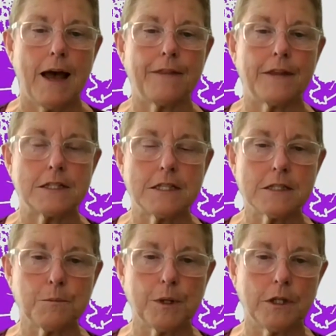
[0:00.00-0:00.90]
and the
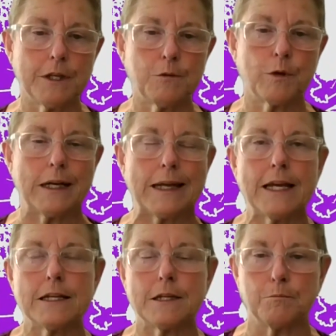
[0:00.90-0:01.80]

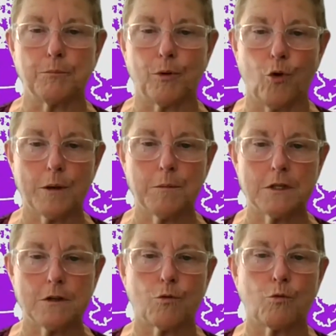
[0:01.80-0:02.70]
disability-related
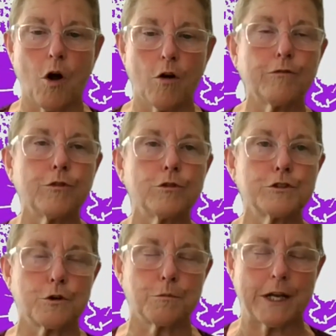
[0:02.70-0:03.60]
employment wrongful
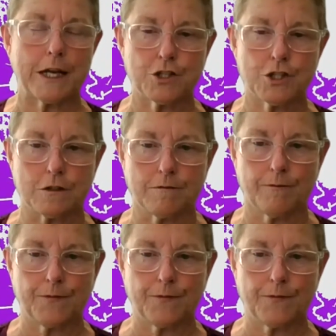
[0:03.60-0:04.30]
termination.